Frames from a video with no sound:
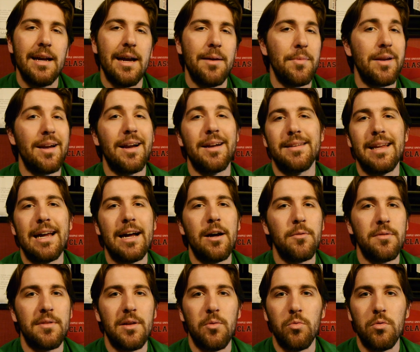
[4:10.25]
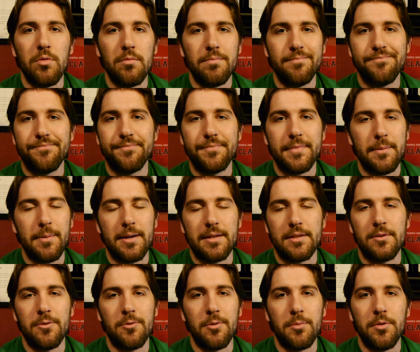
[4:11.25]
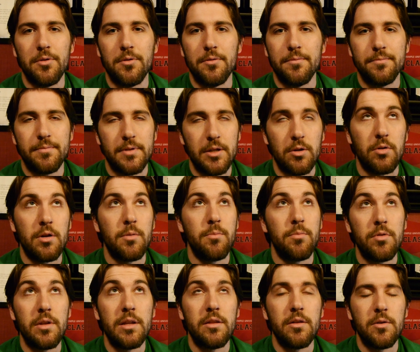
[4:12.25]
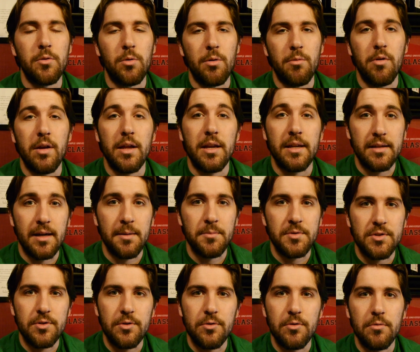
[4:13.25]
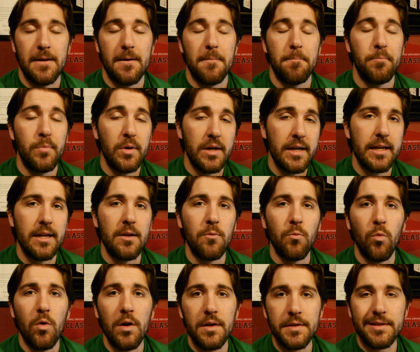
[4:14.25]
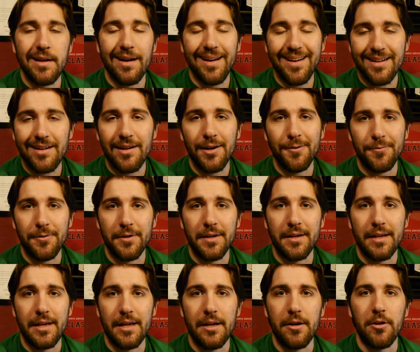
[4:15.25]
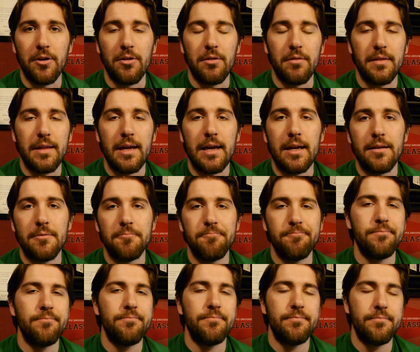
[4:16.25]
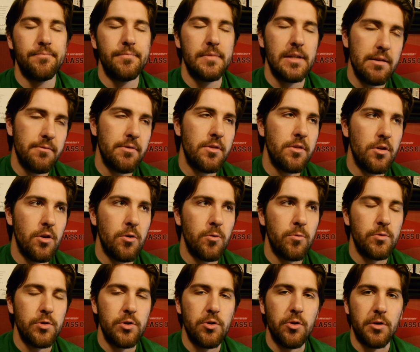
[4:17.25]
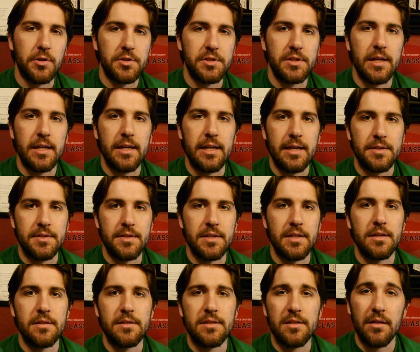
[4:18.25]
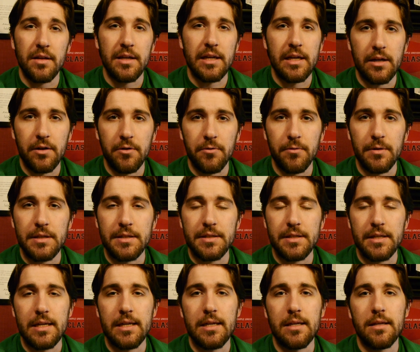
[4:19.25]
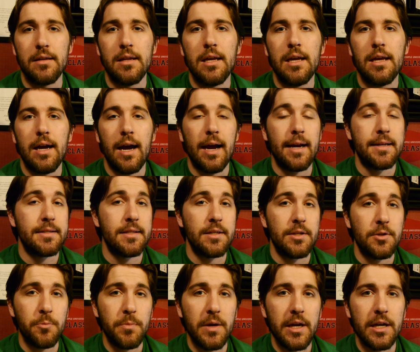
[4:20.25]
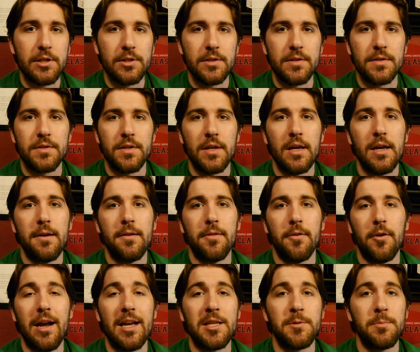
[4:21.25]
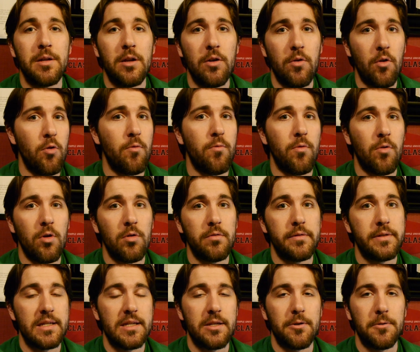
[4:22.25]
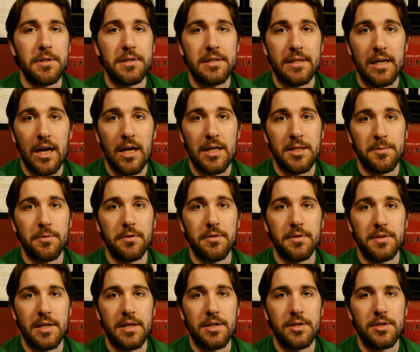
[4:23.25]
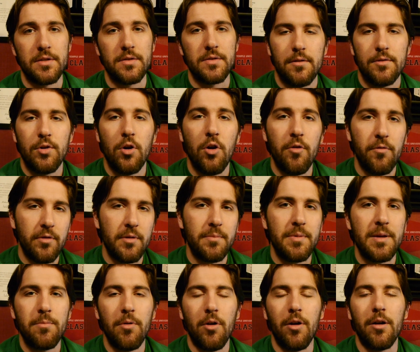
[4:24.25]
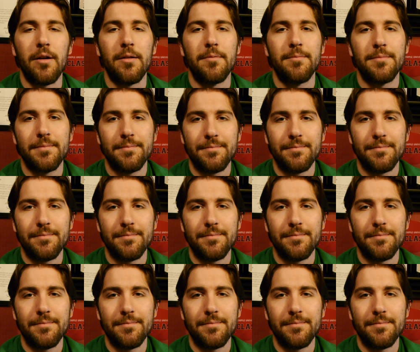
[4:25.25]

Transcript: I mean, I doubt that we'll get back to normal, you know, completely normal anytime soon. But it was kind of comforting to hear that even though New York State has seen a slight increase in I C U patients, there has been an overall decrease in hospitalizations. So hopefully people are